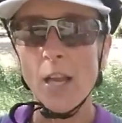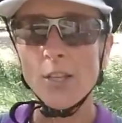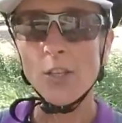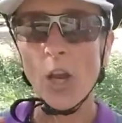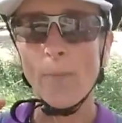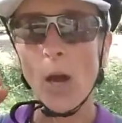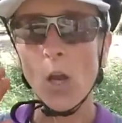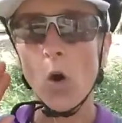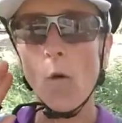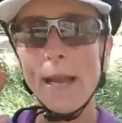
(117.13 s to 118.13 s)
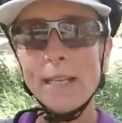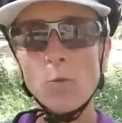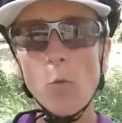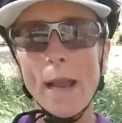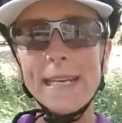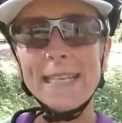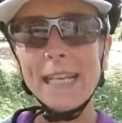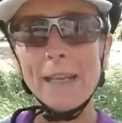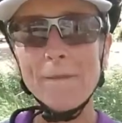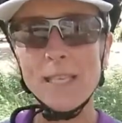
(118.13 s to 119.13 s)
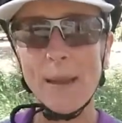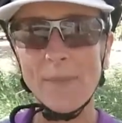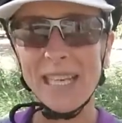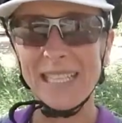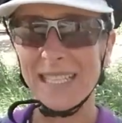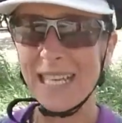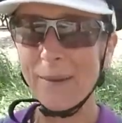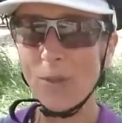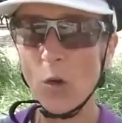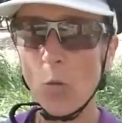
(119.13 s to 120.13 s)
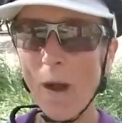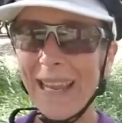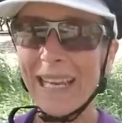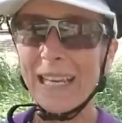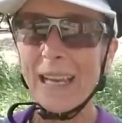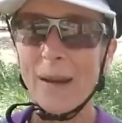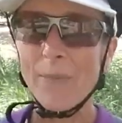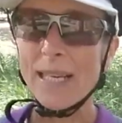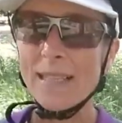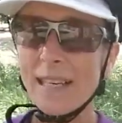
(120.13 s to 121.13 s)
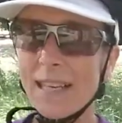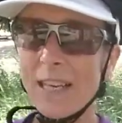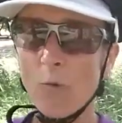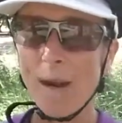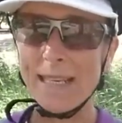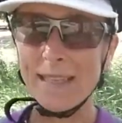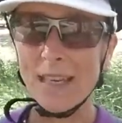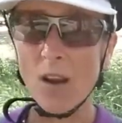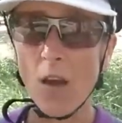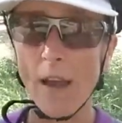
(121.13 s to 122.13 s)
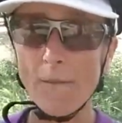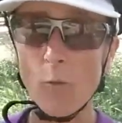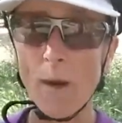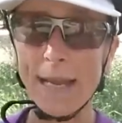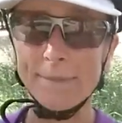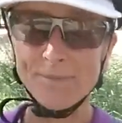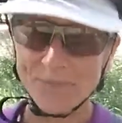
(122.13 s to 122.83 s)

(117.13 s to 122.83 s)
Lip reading: So by always waiting for something to come your way, basically you're wasting your life away.